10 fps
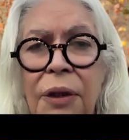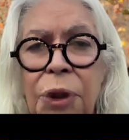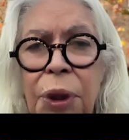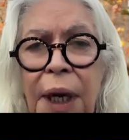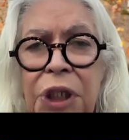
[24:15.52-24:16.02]

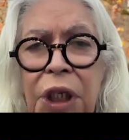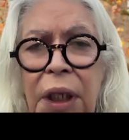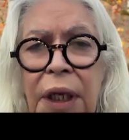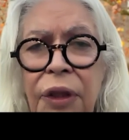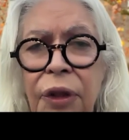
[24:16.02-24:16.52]

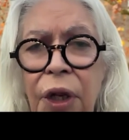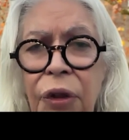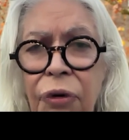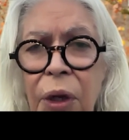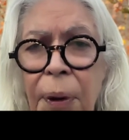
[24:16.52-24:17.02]
Tragically,
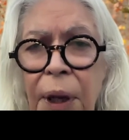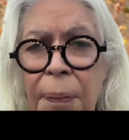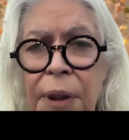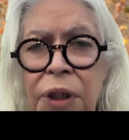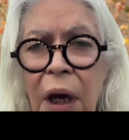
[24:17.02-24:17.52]
33
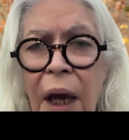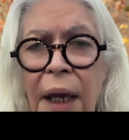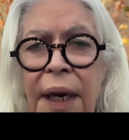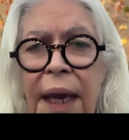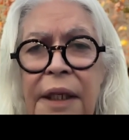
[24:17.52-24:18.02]
people
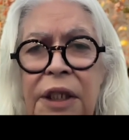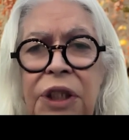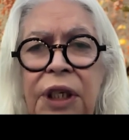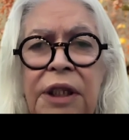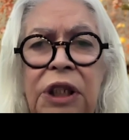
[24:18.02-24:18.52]
died, and
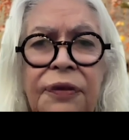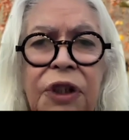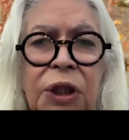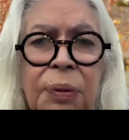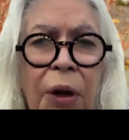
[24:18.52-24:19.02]
extensive
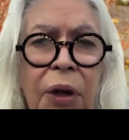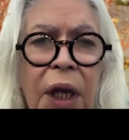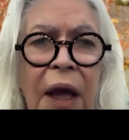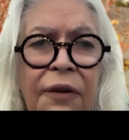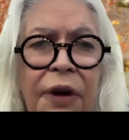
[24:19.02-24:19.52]
smoke
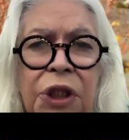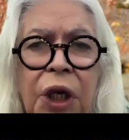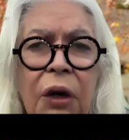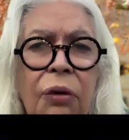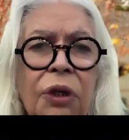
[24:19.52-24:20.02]
coverage
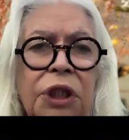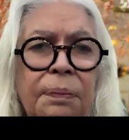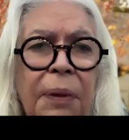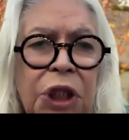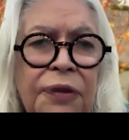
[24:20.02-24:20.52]
across
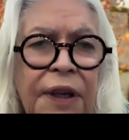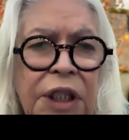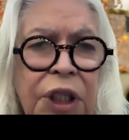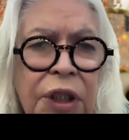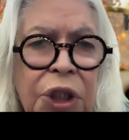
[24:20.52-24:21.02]
much of
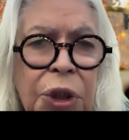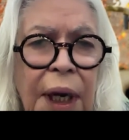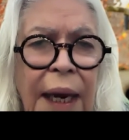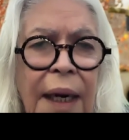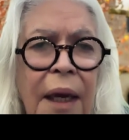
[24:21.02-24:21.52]
eastern
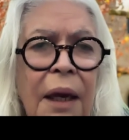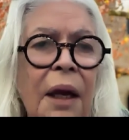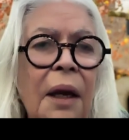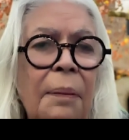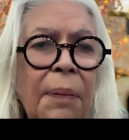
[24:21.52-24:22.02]
Australia
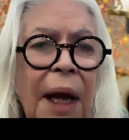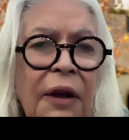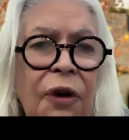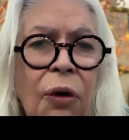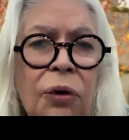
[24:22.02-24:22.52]
may
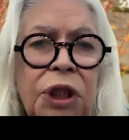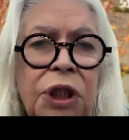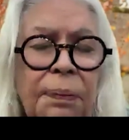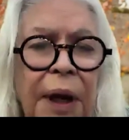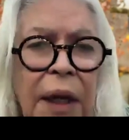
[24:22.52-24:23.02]
have caused
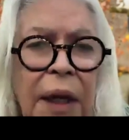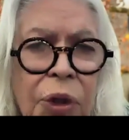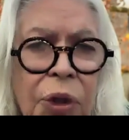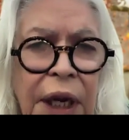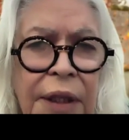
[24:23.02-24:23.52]
many more
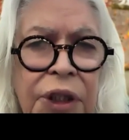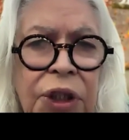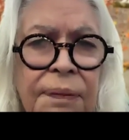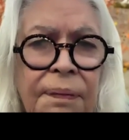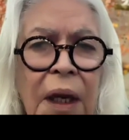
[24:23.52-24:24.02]

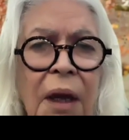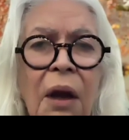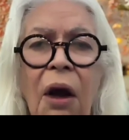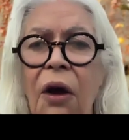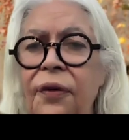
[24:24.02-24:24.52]
deaths.
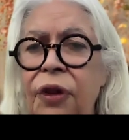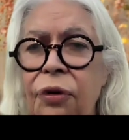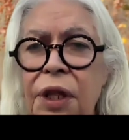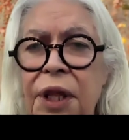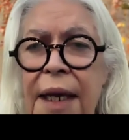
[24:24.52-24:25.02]
Over
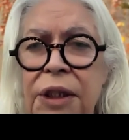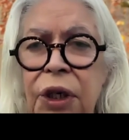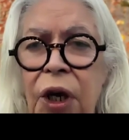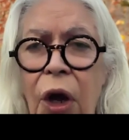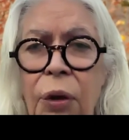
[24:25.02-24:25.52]

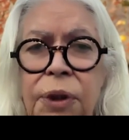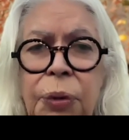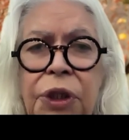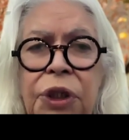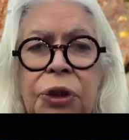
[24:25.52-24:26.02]
3,000 homes
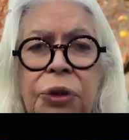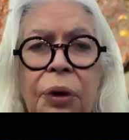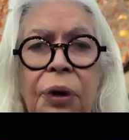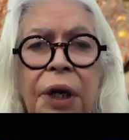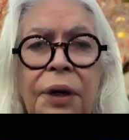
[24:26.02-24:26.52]
were
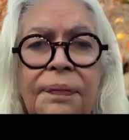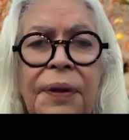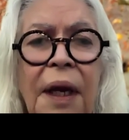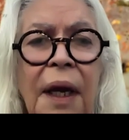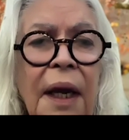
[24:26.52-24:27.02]
destroyed.
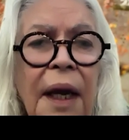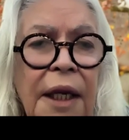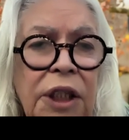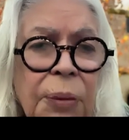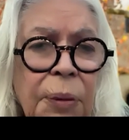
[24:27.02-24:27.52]

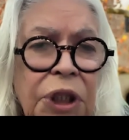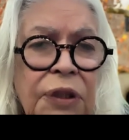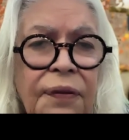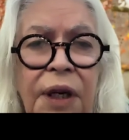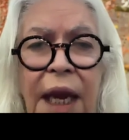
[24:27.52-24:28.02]
Estimates
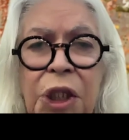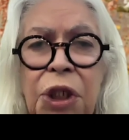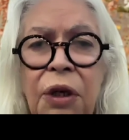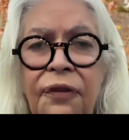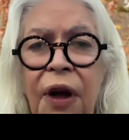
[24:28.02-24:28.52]
of the
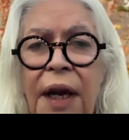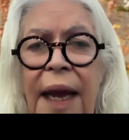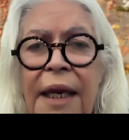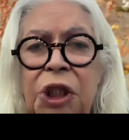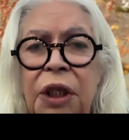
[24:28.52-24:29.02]
national
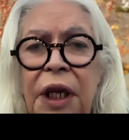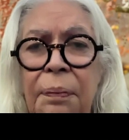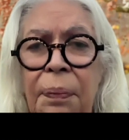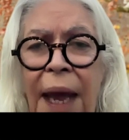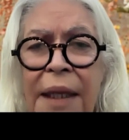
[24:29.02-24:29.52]
financial
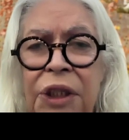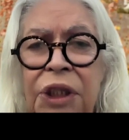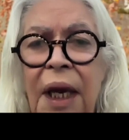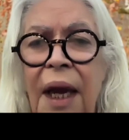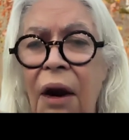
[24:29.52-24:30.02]

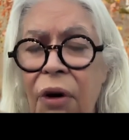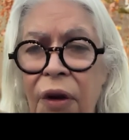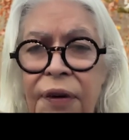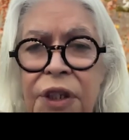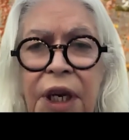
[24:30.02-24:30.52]
impacts are
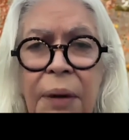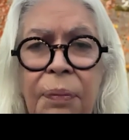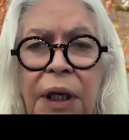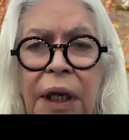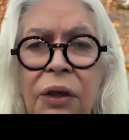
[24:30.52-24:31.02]
over $10
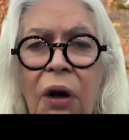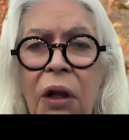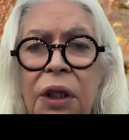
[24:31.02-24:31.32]
billion.